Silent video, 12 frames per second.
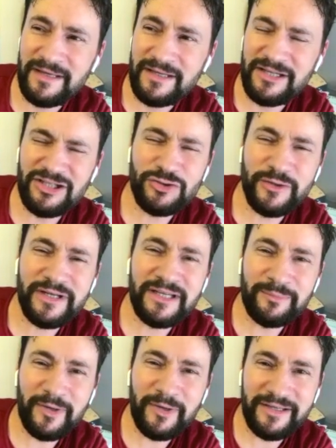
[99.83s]

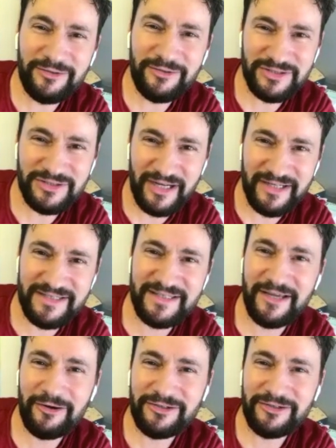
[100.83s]
intrigued by, you know, Chinese
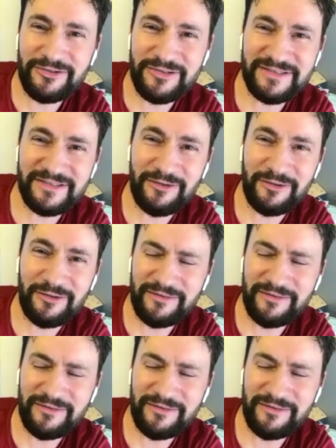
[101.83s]
characters and all.